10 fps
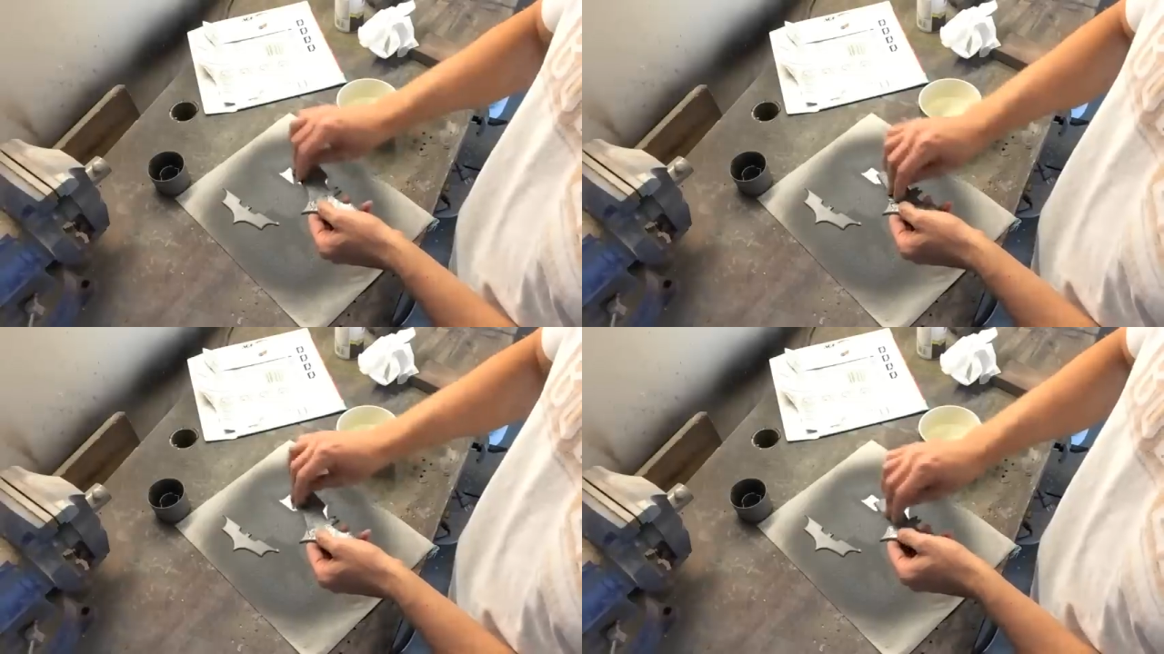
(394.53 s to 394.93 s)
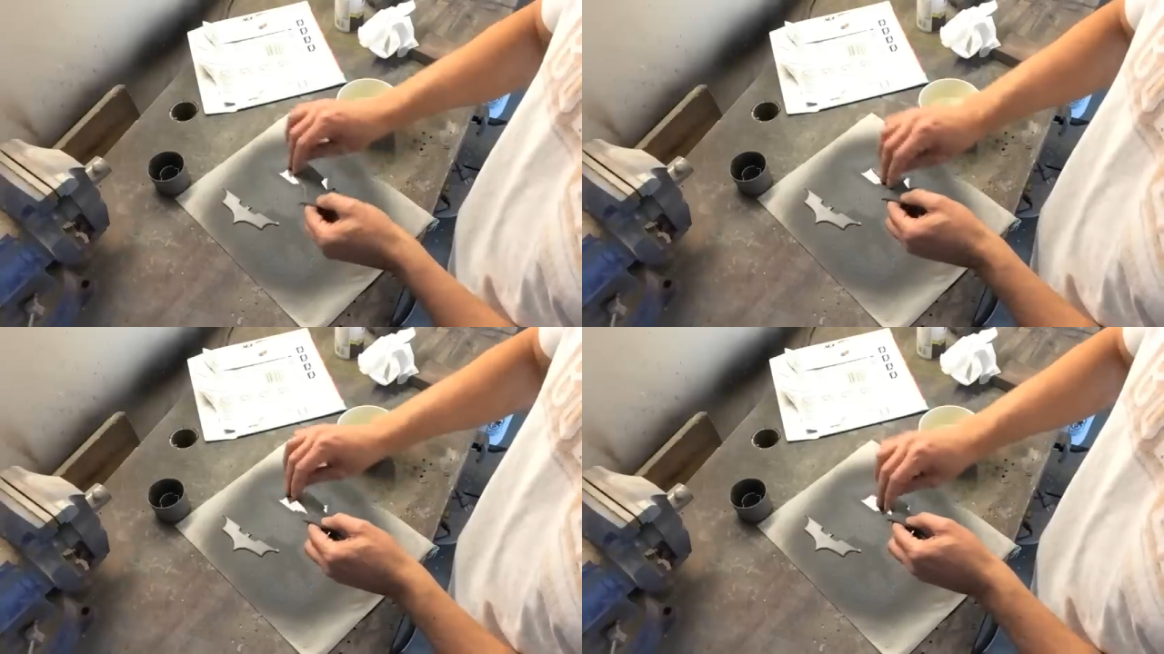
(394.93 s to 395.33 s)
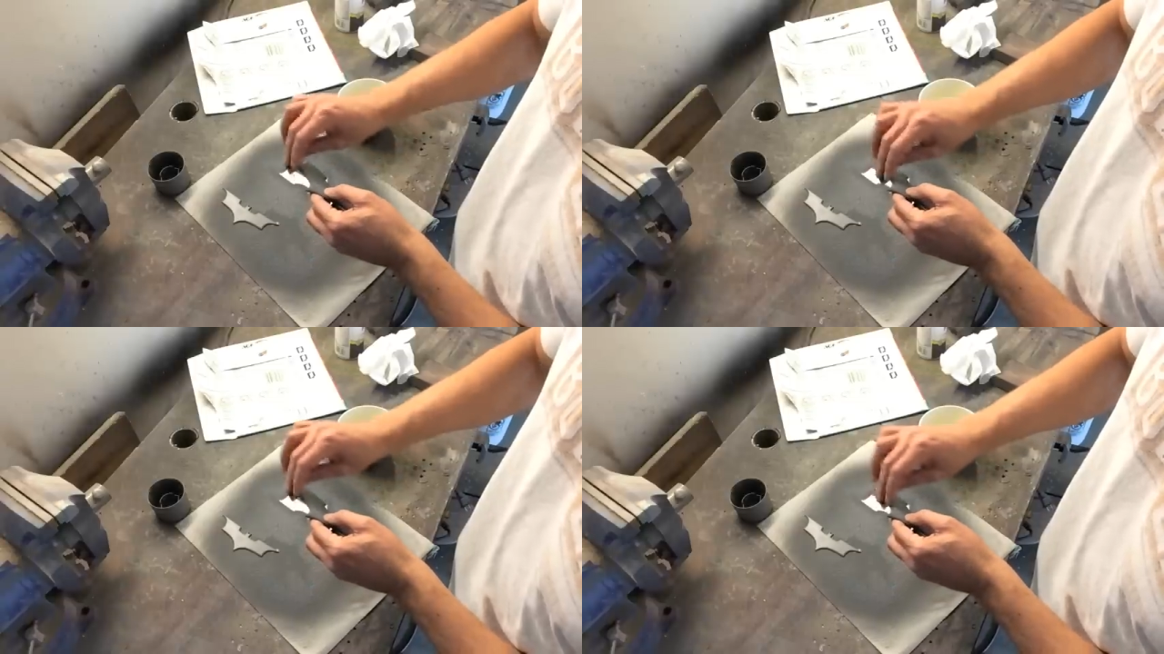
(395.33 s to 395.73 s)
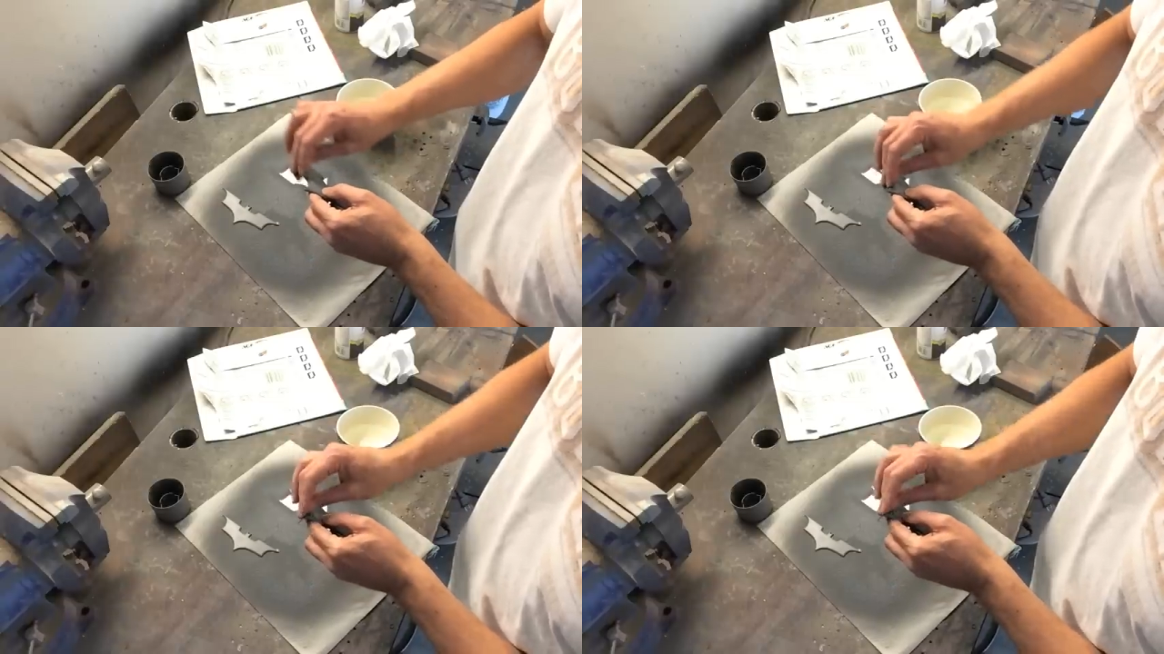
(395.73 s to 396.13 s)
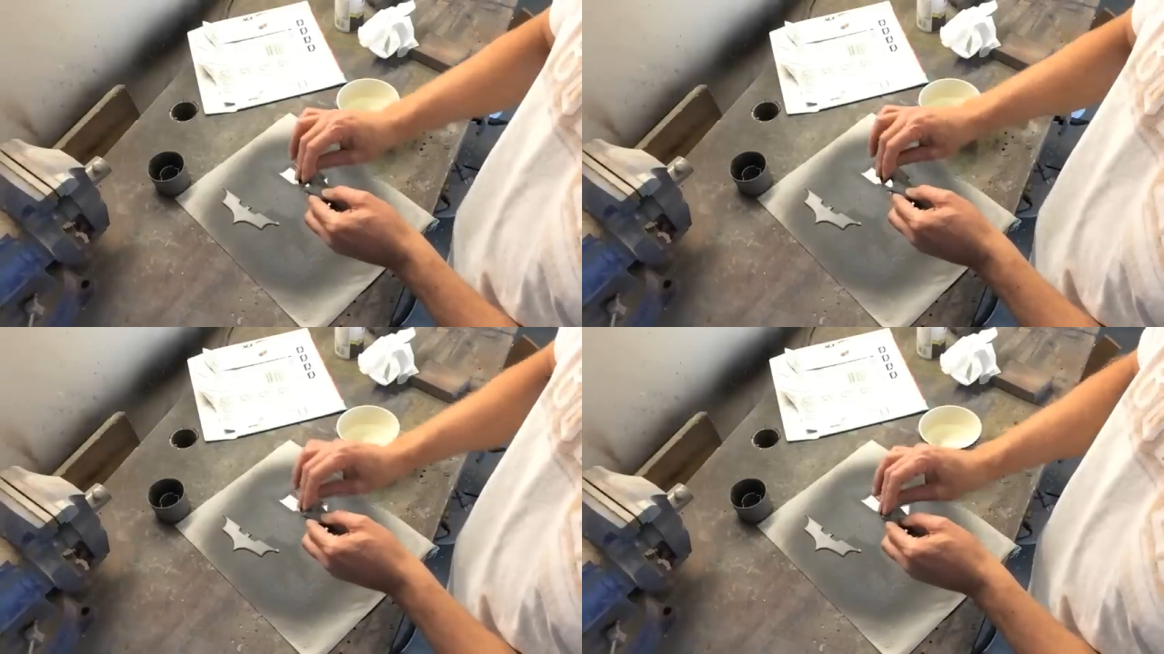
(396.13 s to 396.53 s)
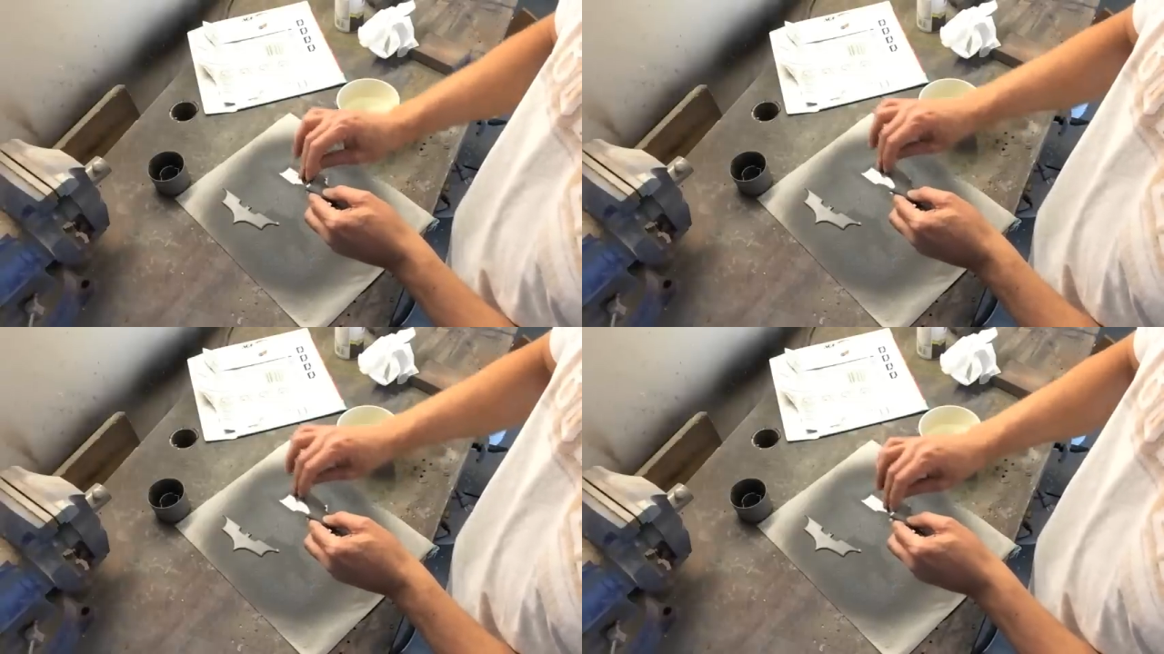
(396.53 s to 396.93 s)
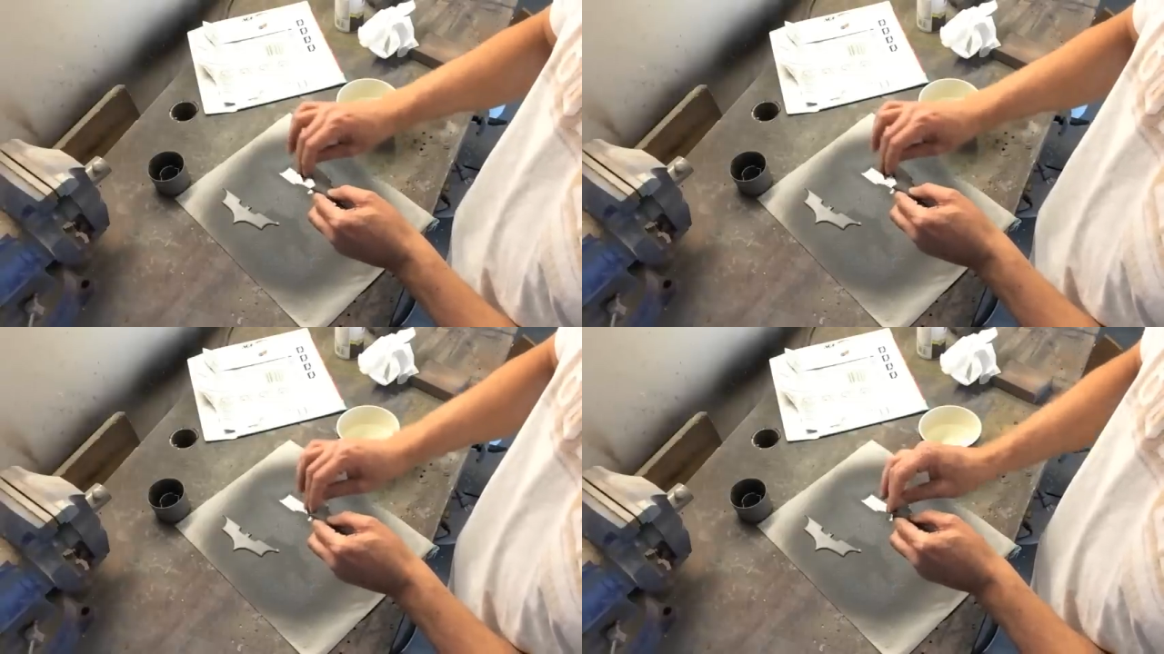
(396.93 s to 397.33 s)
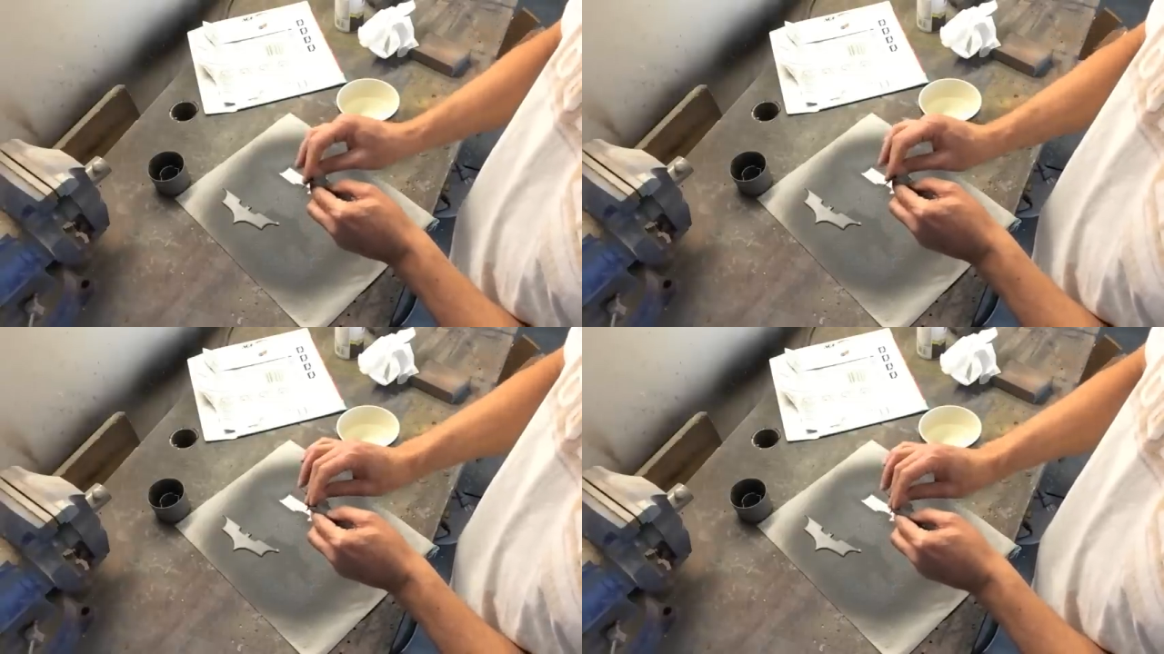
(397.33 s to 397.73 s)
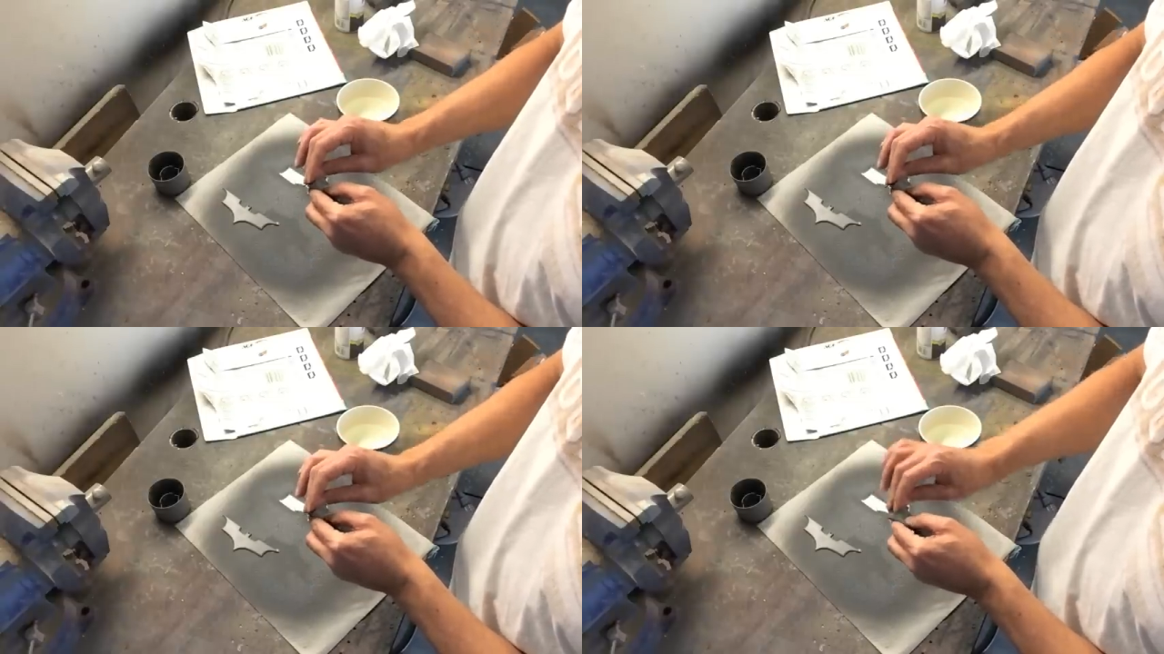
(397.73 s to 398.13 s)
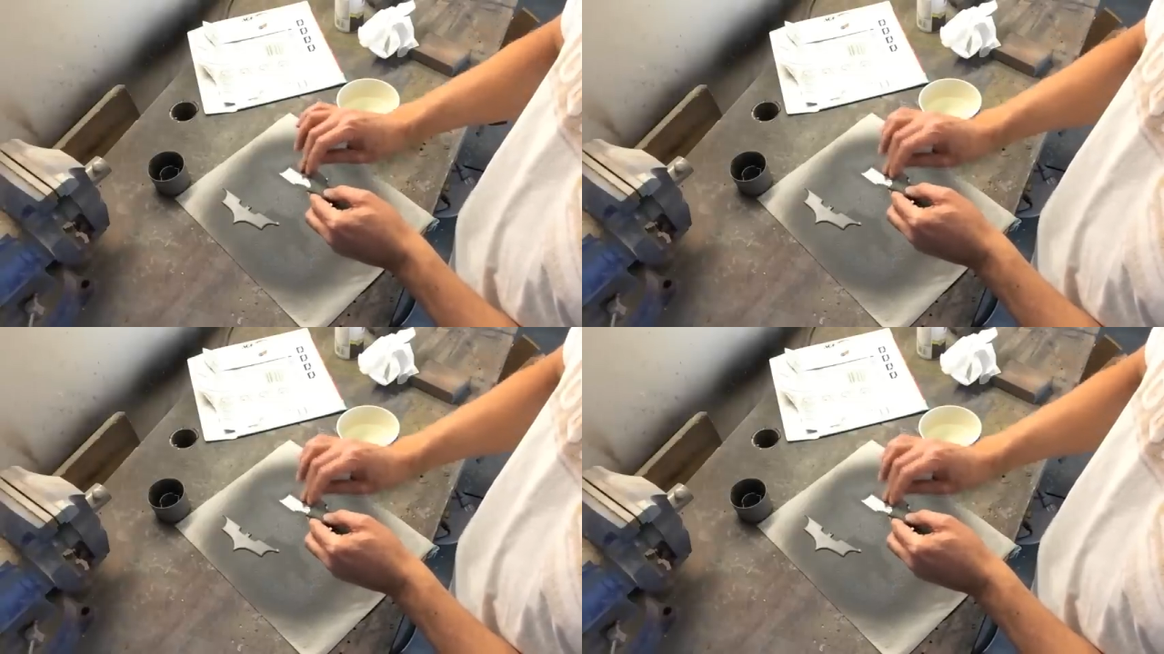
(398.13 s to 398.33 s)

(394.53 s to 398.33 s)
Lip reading: Nobody's mouth can be seen.